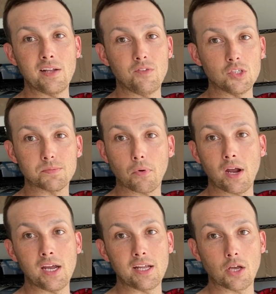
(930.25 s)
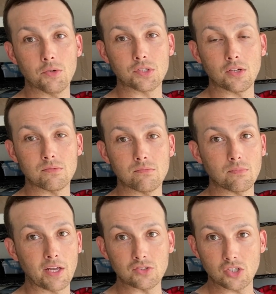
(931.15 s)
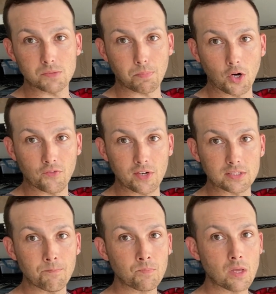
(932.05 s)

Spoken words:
If you spray it, it goes on like just perfect.